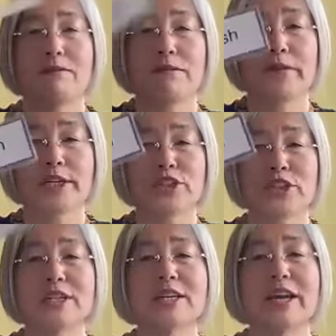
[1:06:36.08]

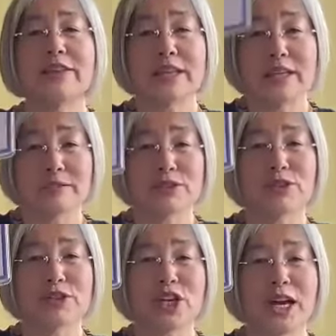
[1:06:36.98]
Fish, and then give it to
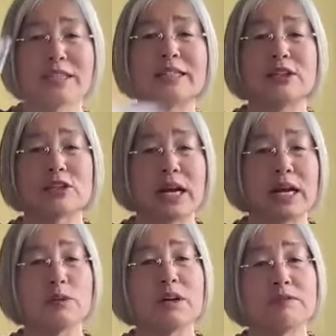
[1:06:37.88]
the child, and then
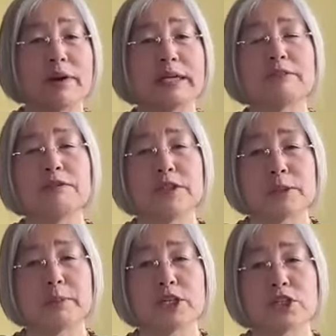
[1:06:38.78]
child will find the
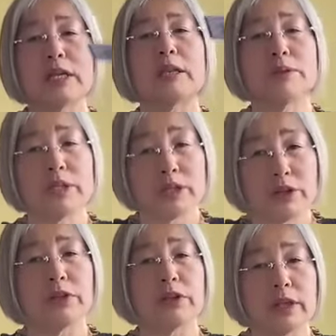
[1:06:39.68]
fish picture and then put it
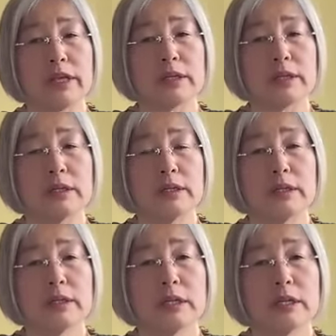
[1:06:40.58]
under there.
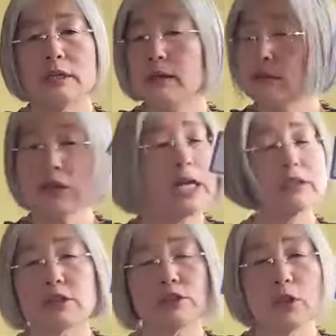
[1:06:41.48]
Child
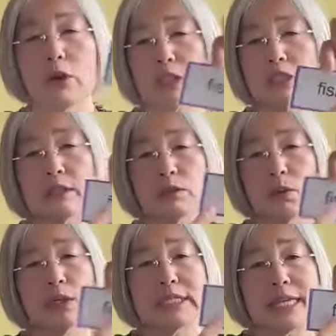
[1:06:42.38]
doesn't know these
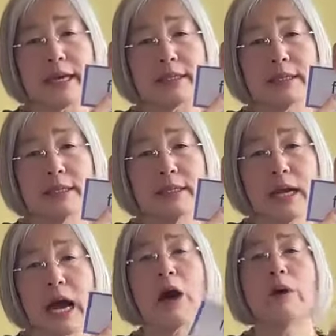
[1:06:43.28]
words yet.
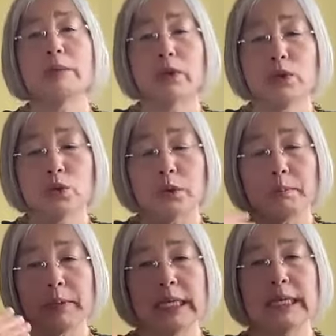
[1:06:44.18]
However, you
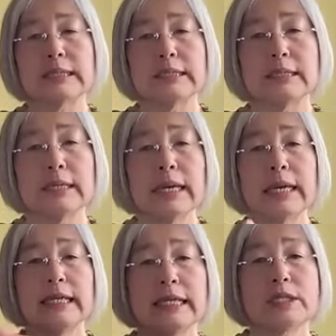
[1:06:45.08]
repeat
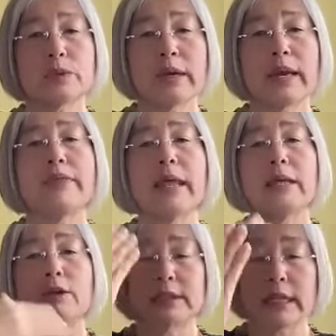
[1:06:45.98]
in this way, and then
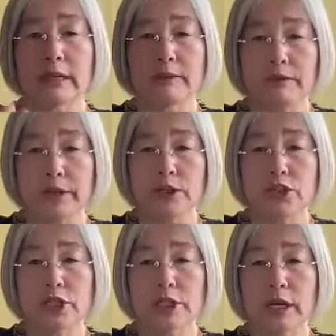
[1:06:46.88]
you say
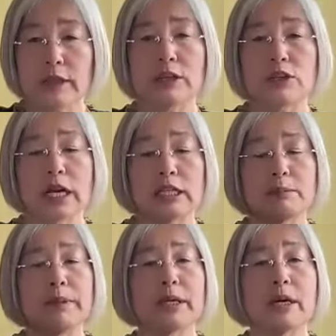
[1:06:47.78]
fish, and then child
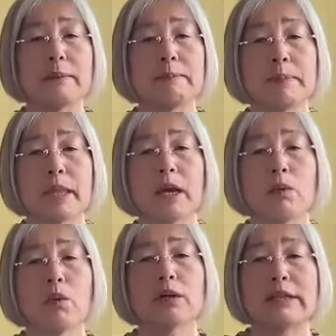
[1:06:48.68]
pick up,
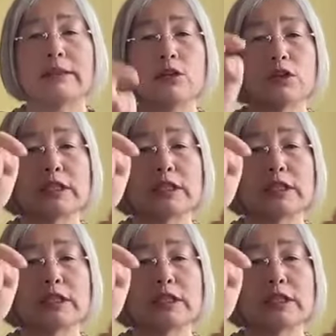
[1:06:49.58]
and then you